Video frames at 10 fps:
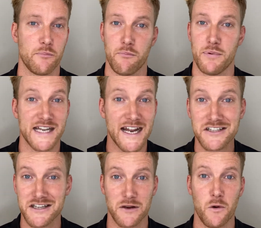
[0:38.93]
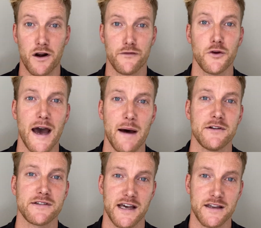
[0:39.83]
potentially quite a few
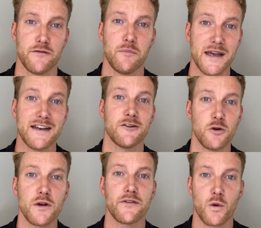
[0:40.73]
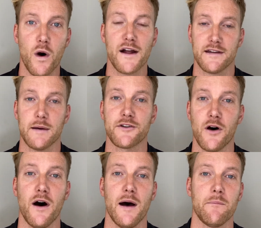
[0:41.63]
habits that you've been doing for quite some
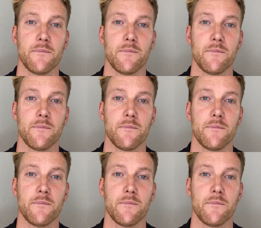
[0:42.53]
time